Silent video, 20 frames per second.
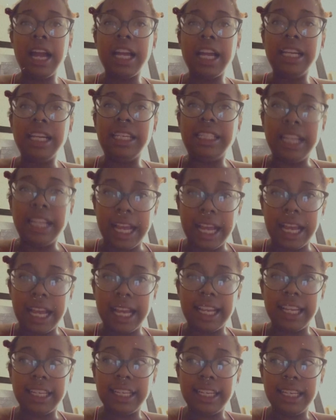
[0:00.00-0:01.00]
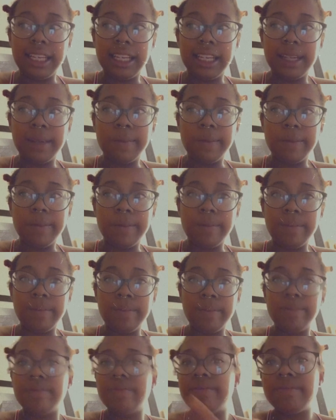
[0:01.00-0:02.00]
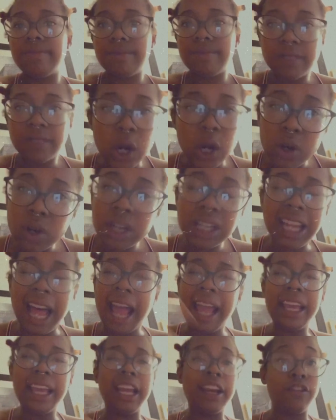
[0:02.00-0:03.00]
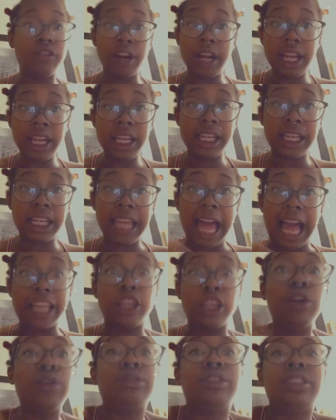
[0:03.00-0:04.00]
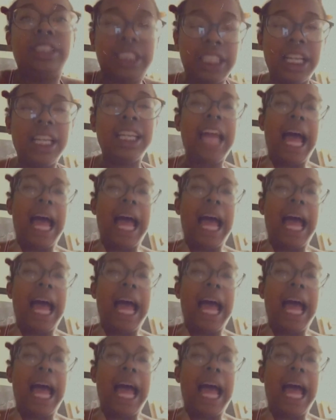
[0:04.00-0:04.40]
Then, who, like, really, like, you still, like,